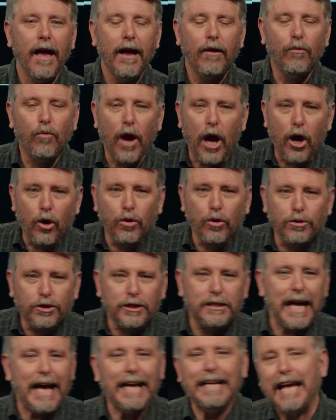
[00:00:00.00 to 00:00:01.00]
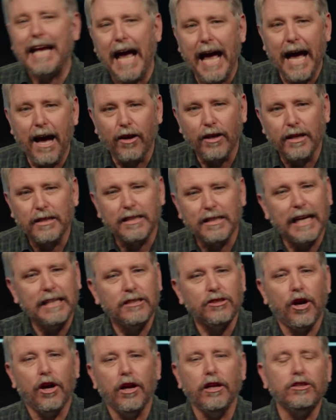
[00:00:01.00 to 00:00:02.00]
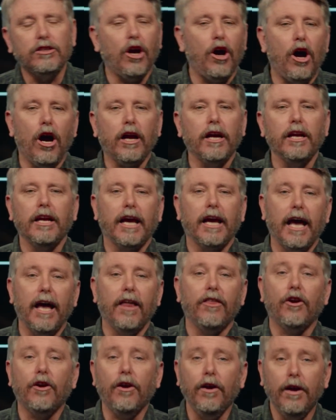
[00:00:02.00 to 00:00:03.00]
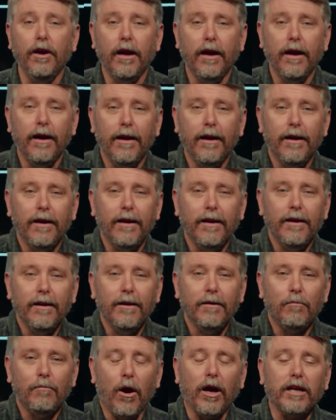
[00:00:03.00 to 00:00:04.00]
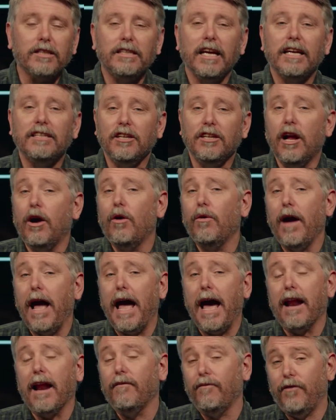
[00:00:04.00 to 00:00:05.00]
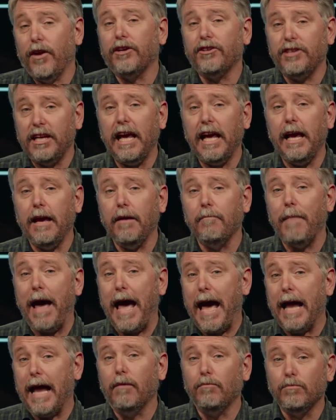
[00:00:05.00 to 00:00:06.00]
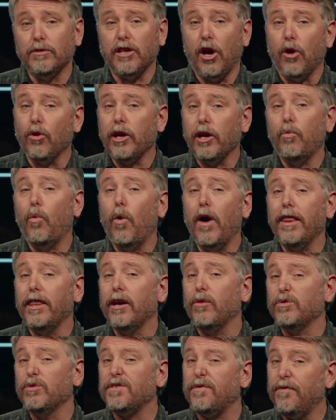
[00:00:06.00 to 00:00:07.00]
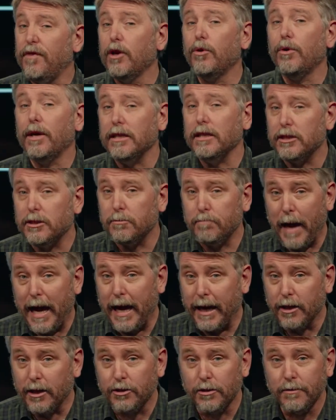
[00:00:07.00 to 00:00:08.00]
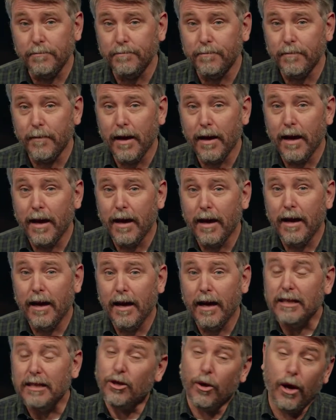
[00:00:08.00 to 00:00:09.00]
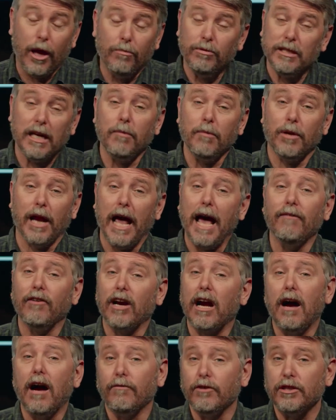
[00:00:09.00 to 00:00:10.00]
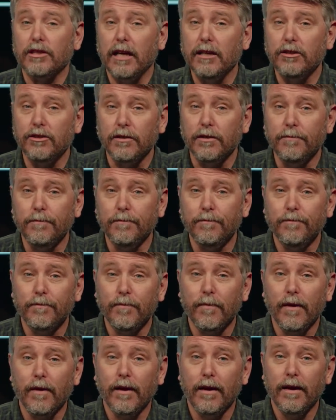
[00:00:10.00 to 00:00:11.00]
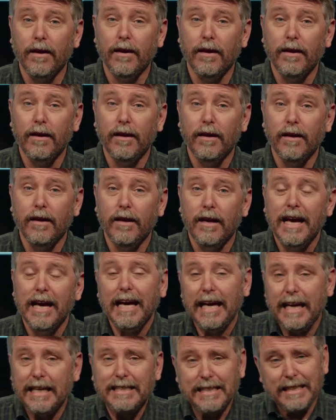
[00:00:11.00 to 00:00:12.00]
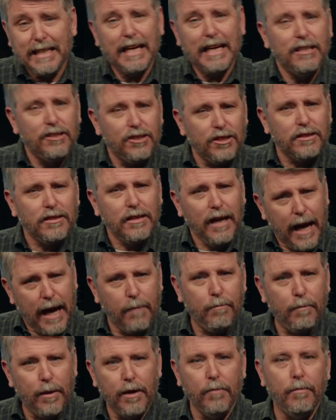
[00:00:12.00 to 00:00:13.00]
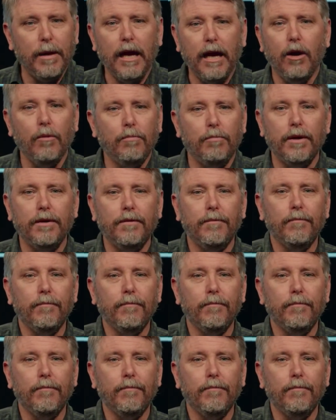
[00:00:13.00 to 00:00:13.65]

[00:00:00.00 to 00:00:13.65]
And Raul sat down as they started talking together. Mark said, out of their team, Adam was the only one that was fluent in Spanish. And so he was able to have a conversation. His seat just happened to be open.